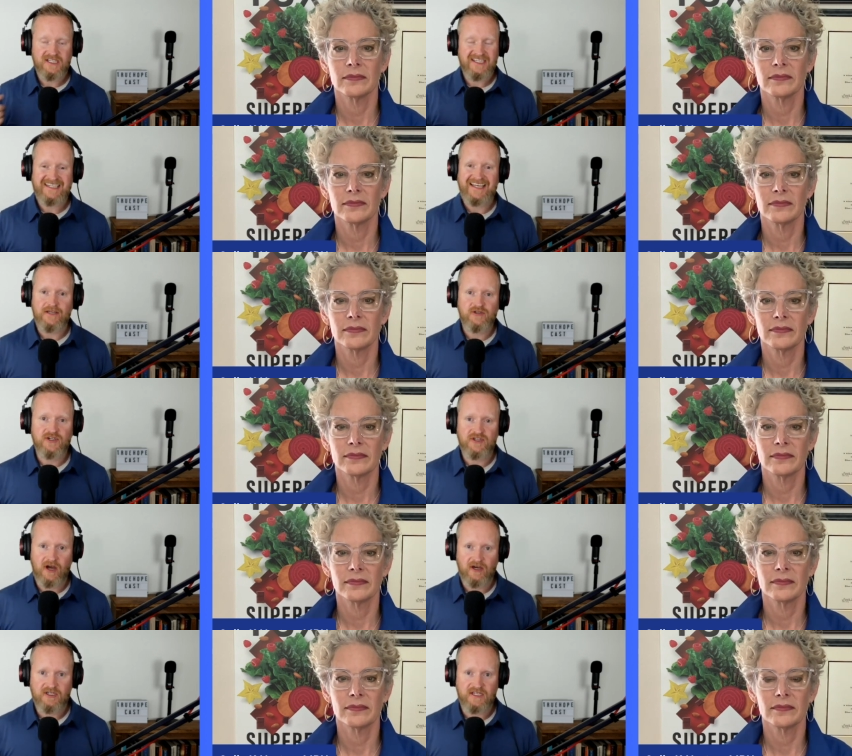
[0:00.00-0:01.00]
Speaker 1: as an
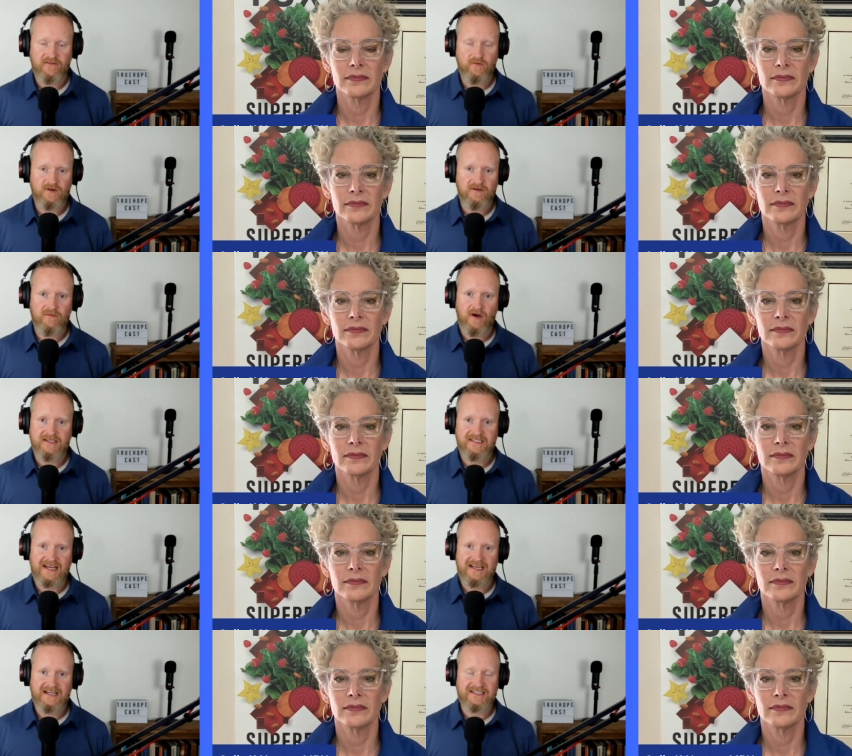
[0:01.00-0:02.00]
introduction, if you wouldn't mind
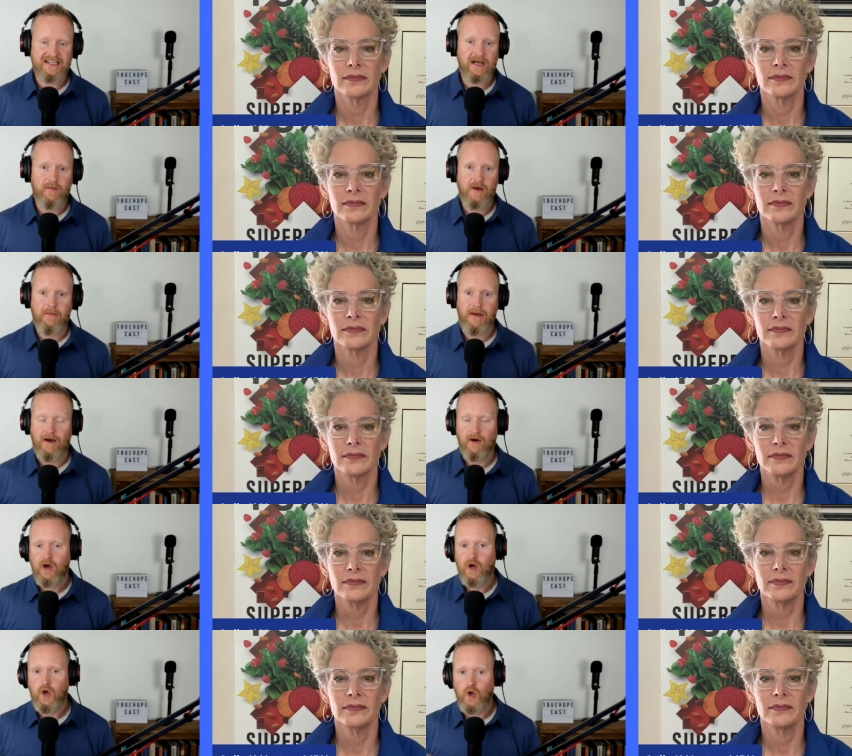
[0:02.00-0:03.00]
telling us a little bit about
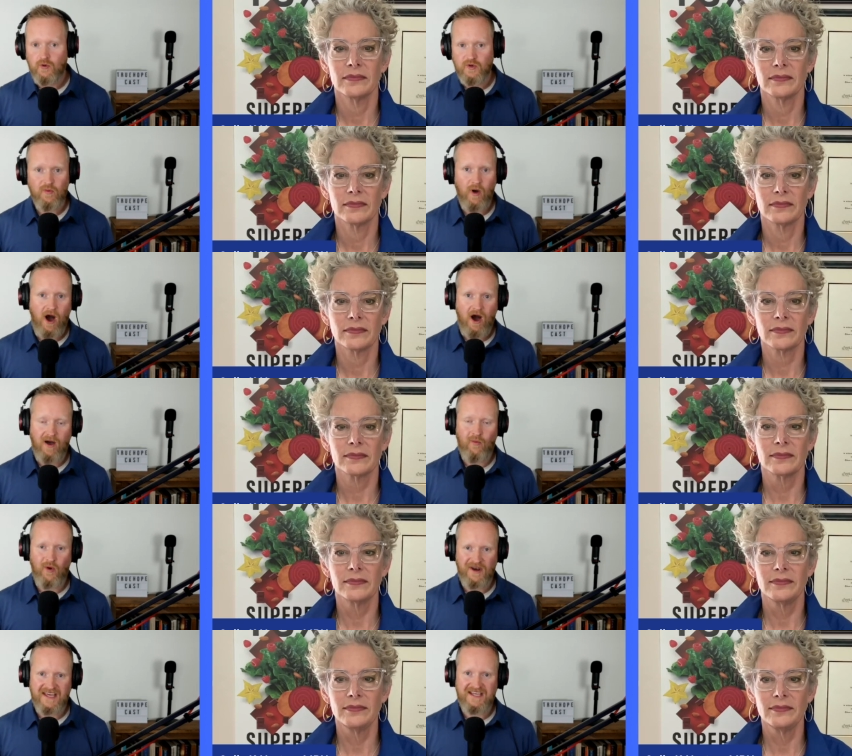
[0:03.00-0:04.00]
who you are and
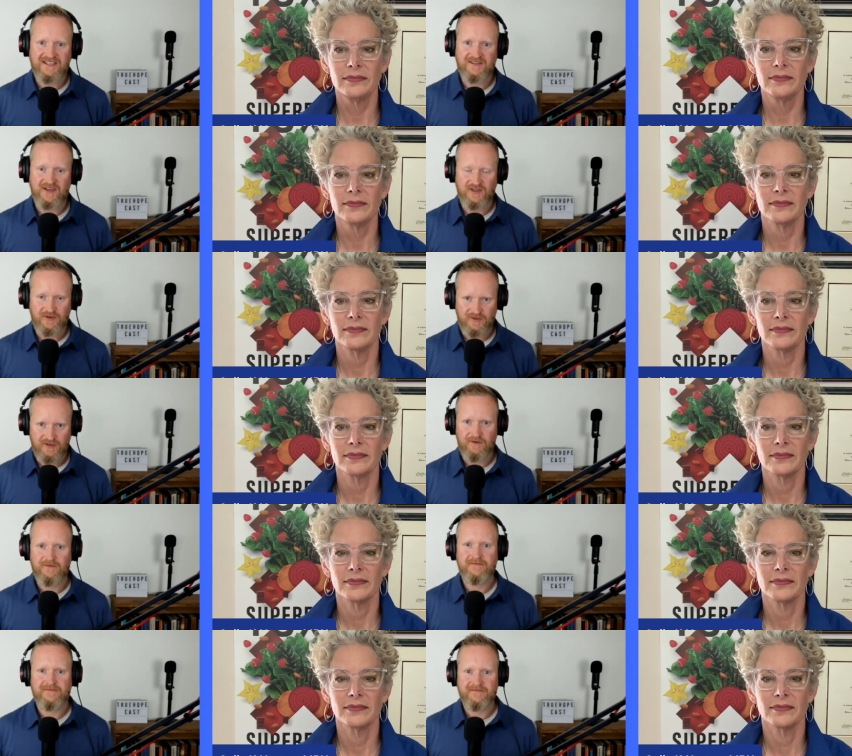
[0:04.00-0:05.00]
what it is that you do.
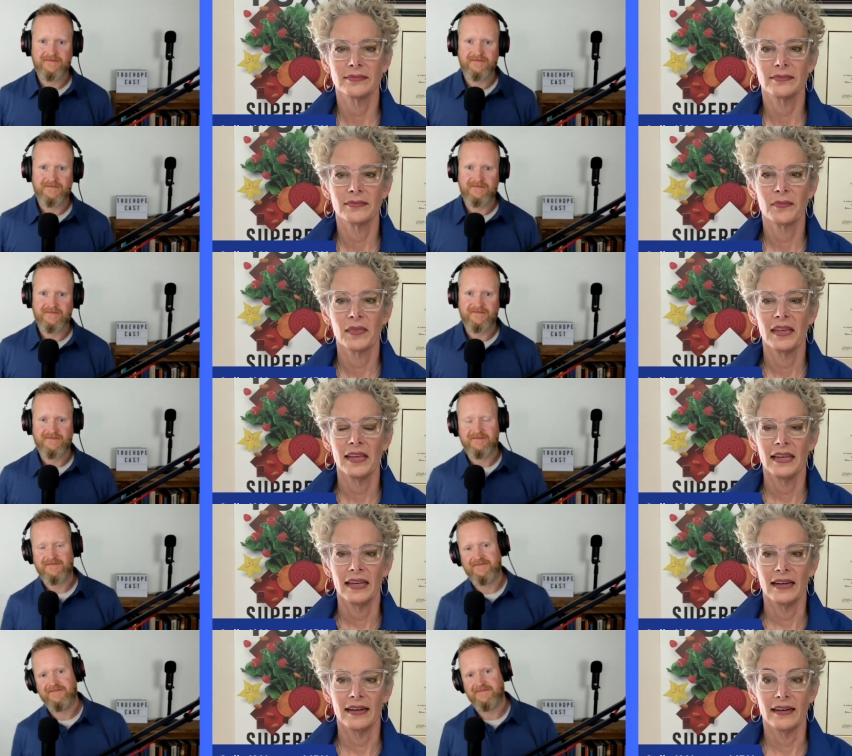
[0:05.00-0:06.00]

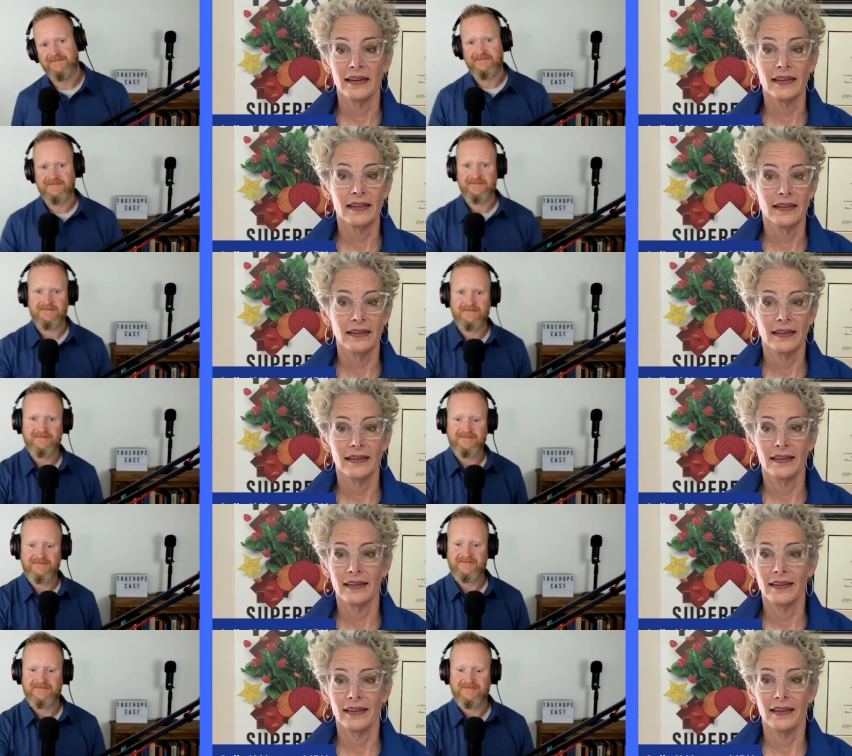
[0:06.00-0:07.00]
Speaker 2: I
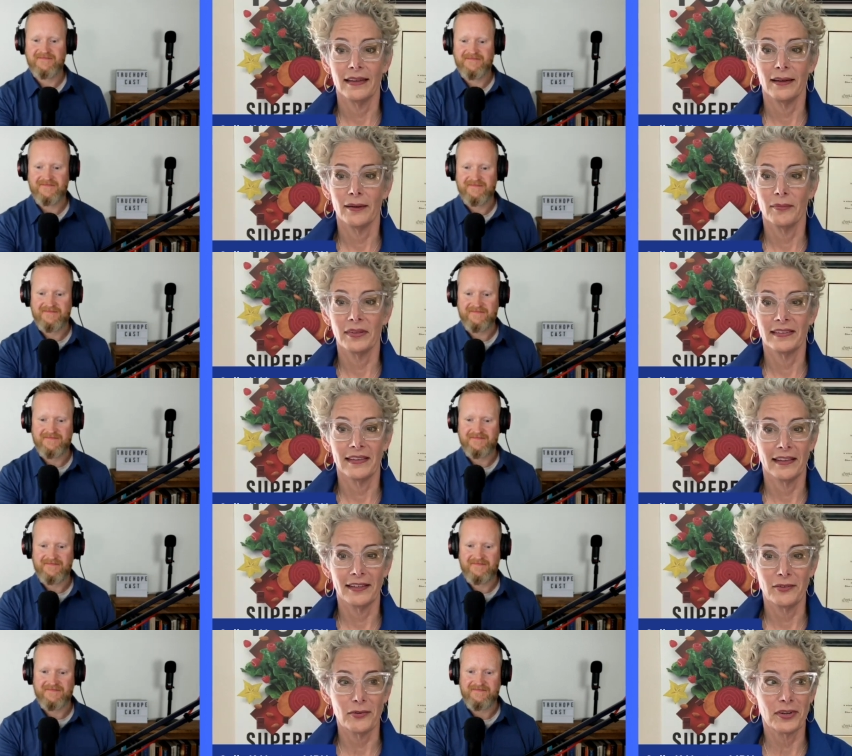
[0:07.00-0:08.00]
am
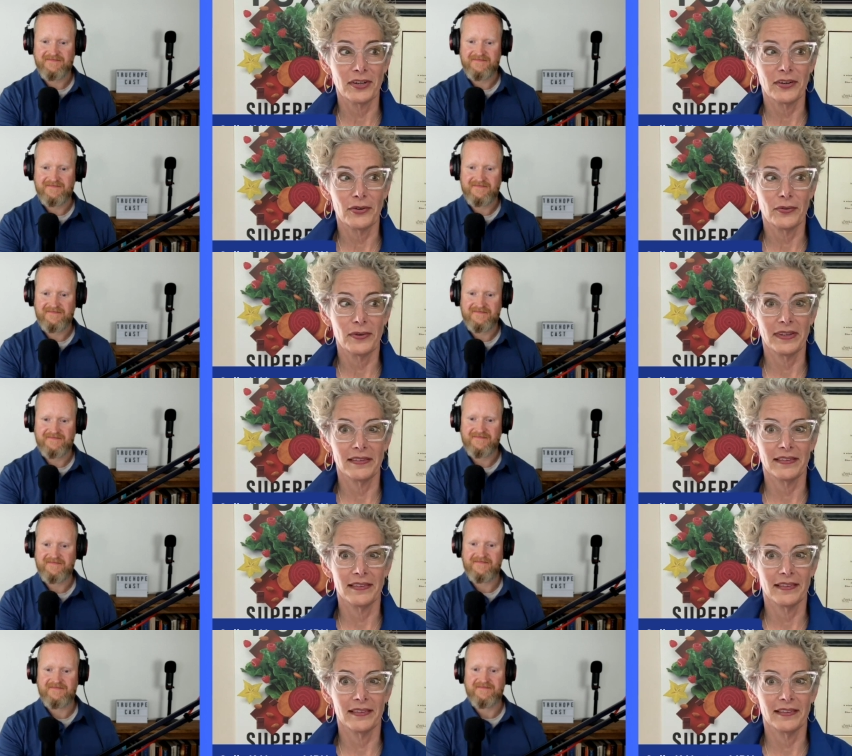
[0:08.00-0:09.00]
Sally Norton, who is
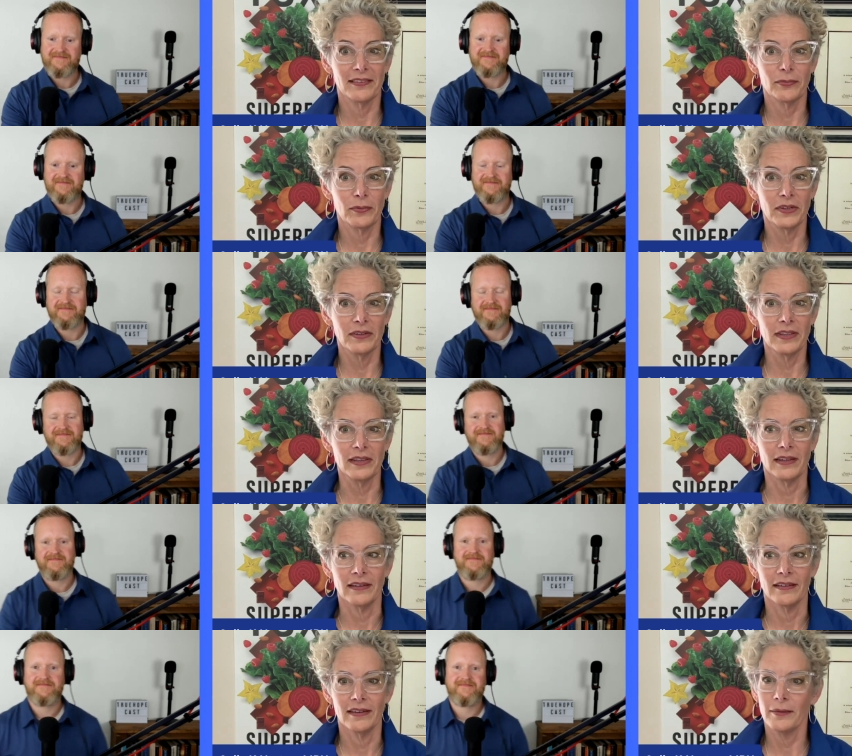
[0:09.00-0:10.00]
this weird
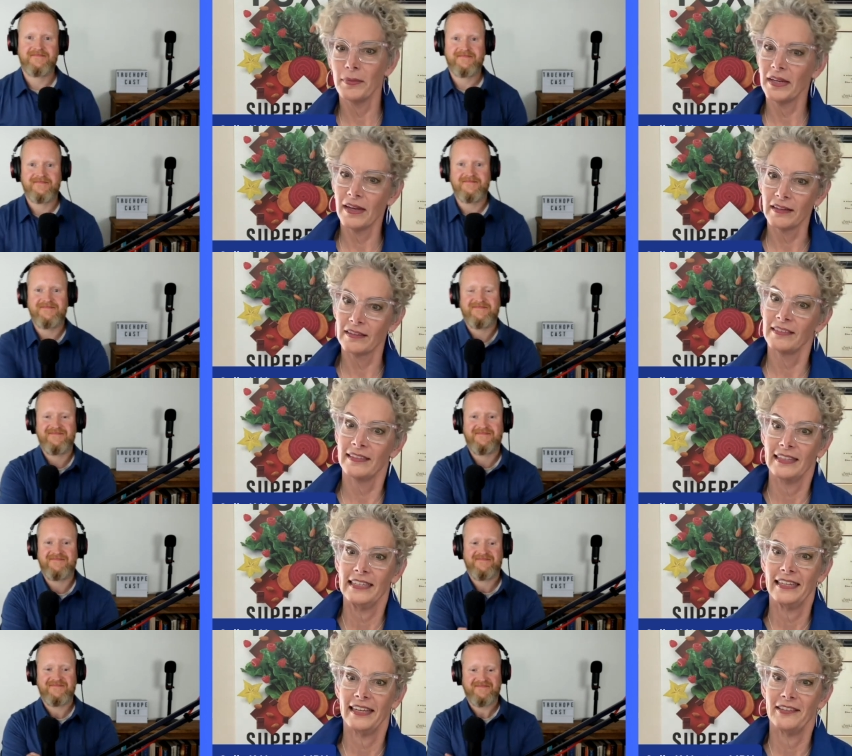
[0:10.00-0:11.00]
thing. I'm an
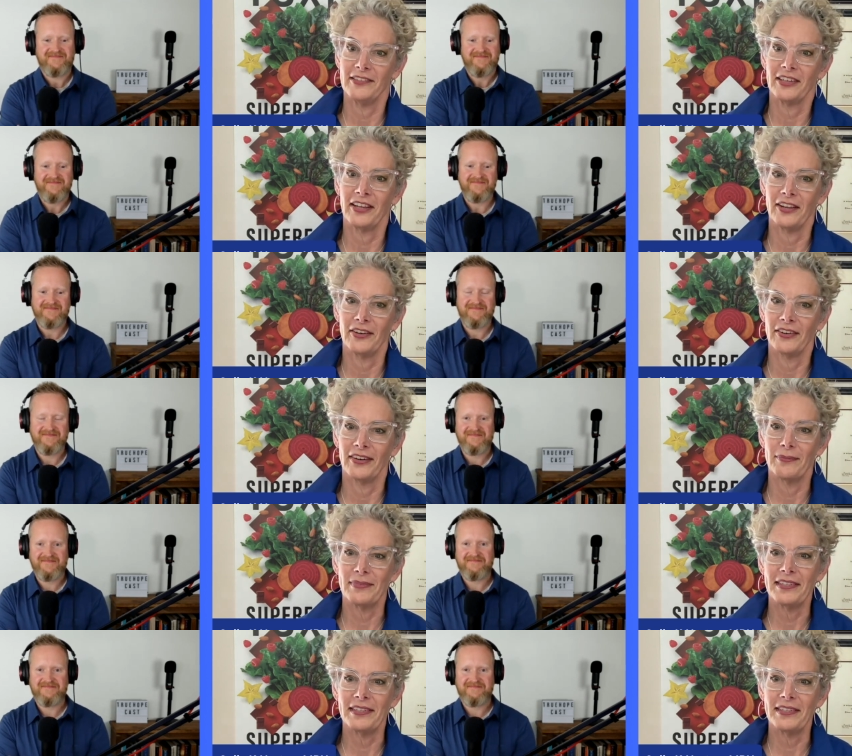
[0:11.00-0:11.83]
oxalate educator. I'm